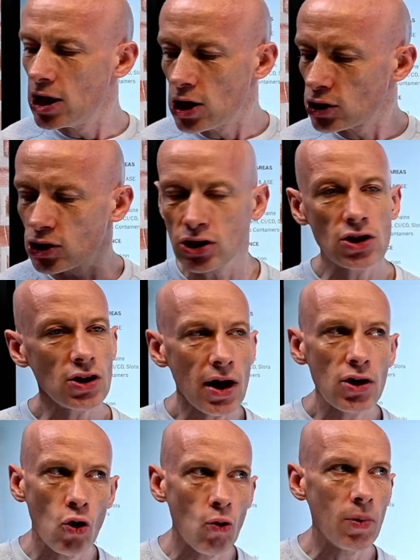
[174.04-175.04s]
just as I
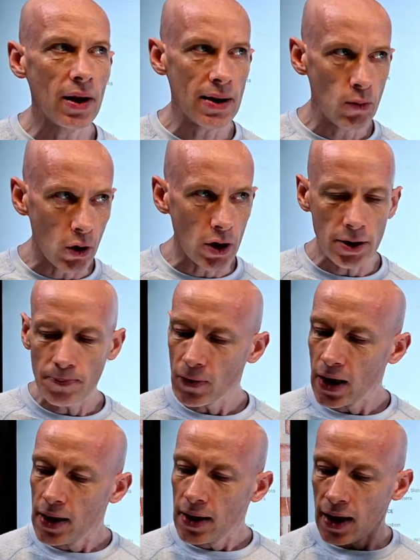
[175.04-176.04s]
normally would.
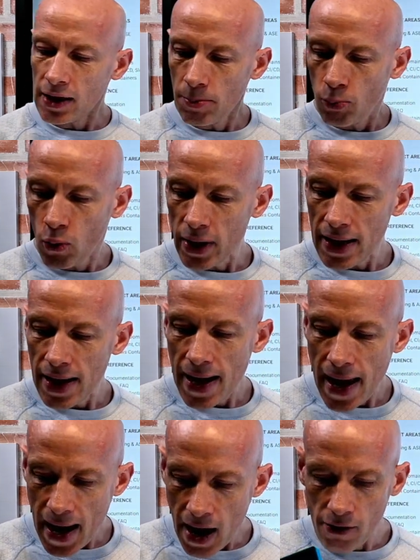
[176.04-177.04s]
And the point now